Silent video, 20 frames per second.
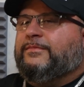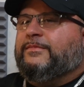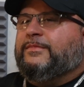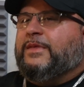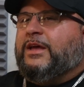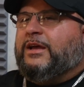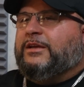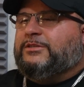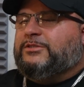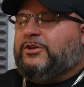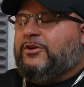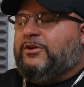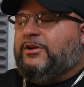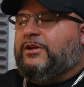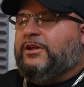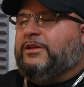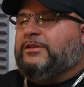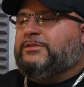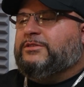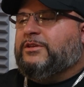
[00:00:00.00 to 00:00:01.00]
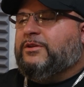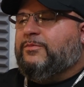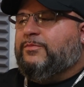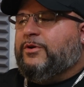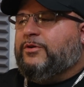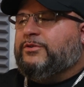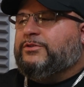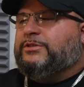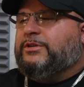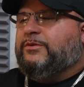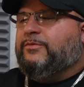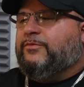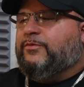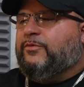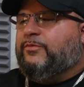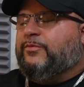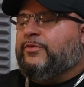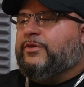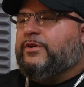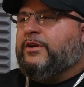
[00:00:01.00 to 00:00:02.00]
I started as an emergency
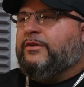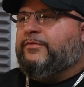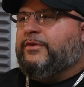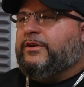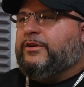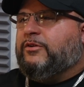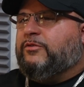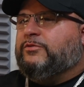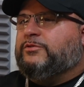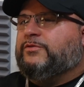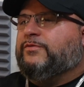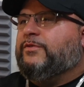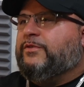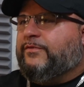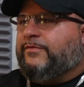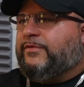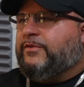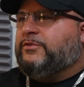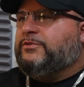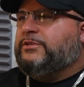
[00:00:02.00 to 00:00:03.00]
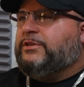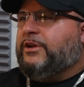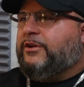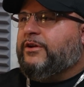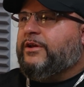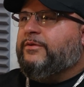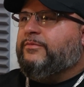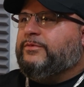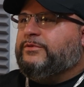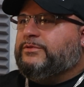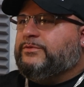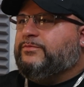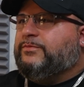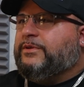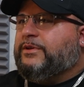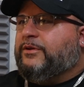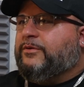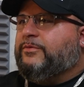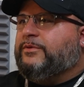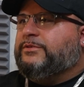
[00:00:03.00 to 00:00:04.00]
room recovery coach for the first year I was
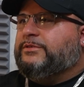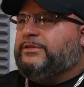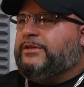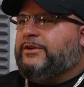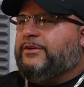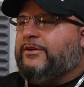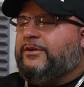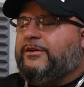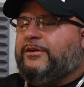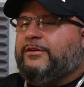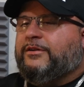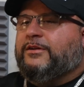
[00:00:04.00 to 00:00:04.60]
here with CCAR.